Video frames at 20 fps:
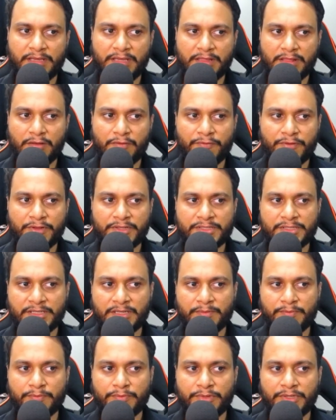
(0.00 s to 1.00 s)
in the first
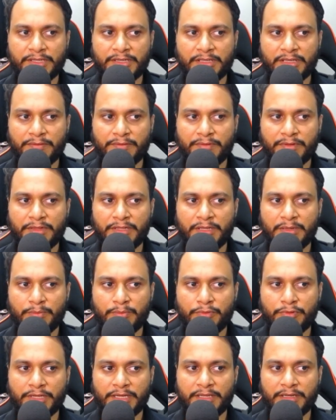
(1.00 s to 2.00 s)
step we are given the
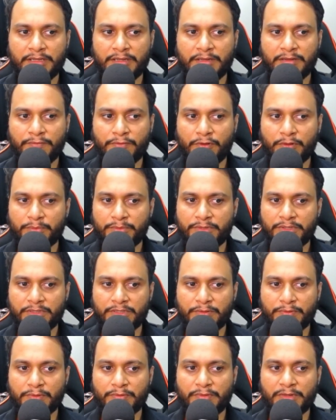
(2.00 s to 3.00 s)
input array and from
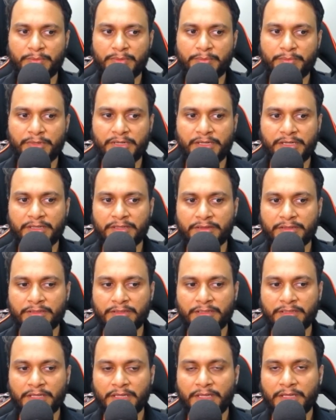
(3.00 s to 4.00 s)
here we will be building
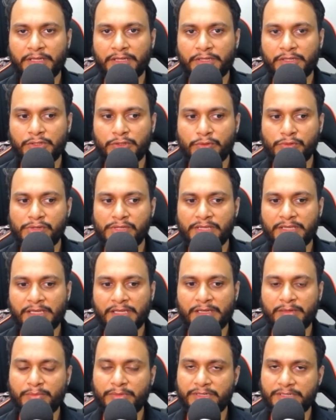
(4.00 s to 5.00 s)
the unique
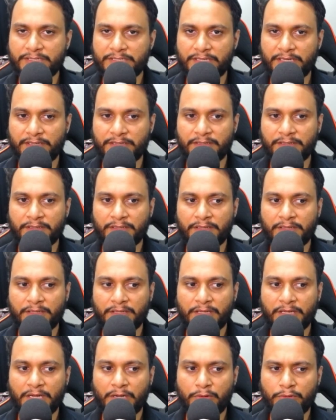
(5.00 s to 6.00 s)
element set
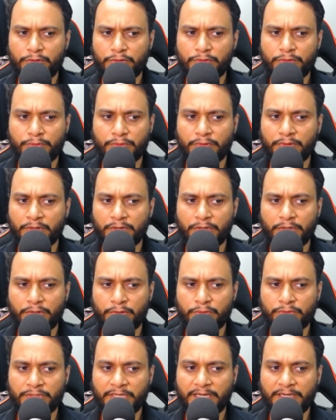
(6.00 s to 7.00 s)
how to uh,
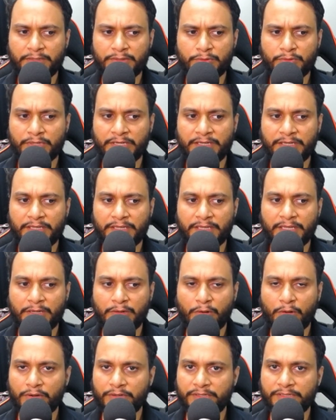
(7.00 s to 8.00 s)
do that you can take
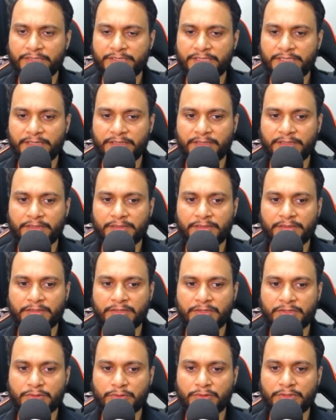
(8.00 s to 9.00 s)
an ordered set here
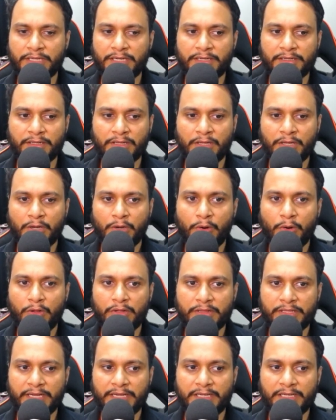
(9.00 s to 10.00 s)
so that
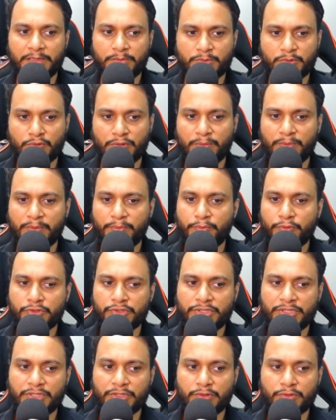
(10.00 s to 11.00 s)
all the items will be
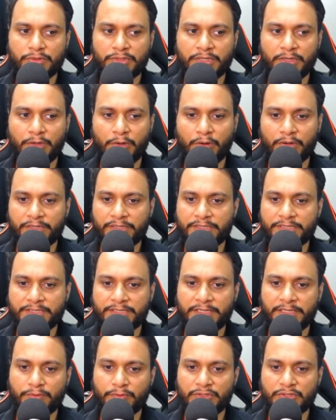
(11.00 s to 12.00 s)
pushed into the ordered
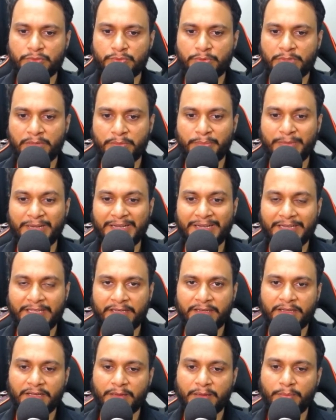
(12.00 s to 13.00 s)
set which will
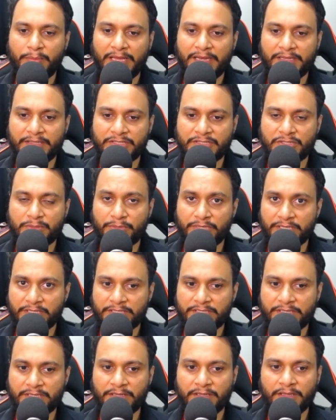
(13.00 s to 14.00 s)
maintain a balanced
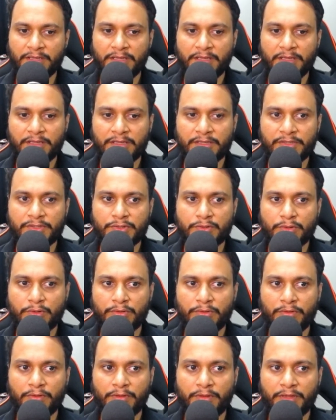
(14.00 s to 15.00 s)
BST.
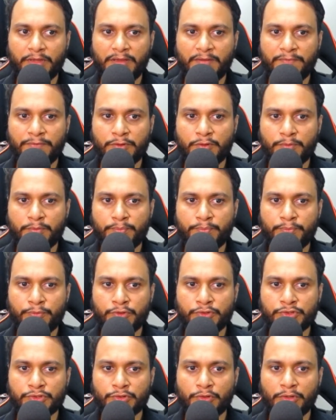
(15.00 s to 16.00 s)
So if you
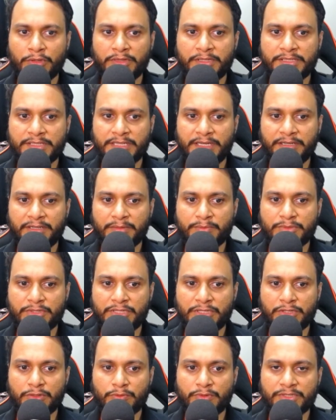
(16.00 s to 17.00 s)
push all these items
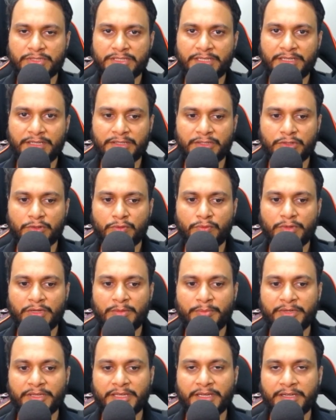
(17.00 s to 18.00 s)
into a set, you
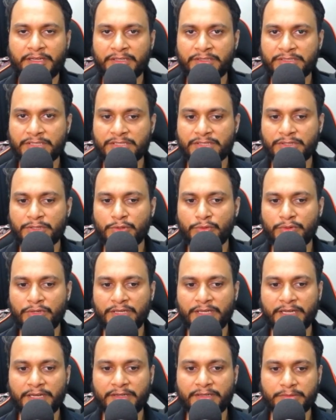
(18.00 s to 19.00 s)
will be getting just the
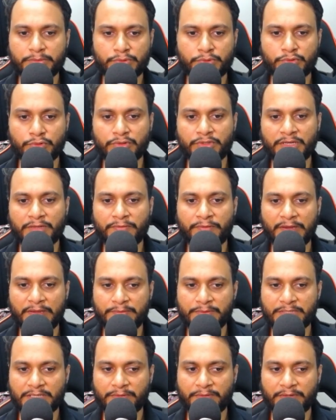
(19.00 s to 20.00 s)
unique items 2, 3,
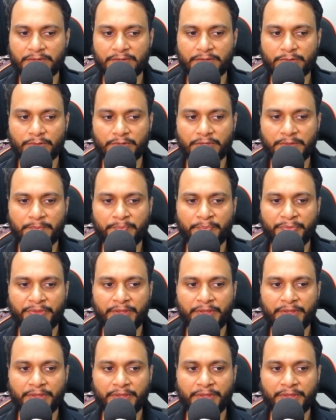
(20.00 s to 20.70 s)
5, 7. Okay.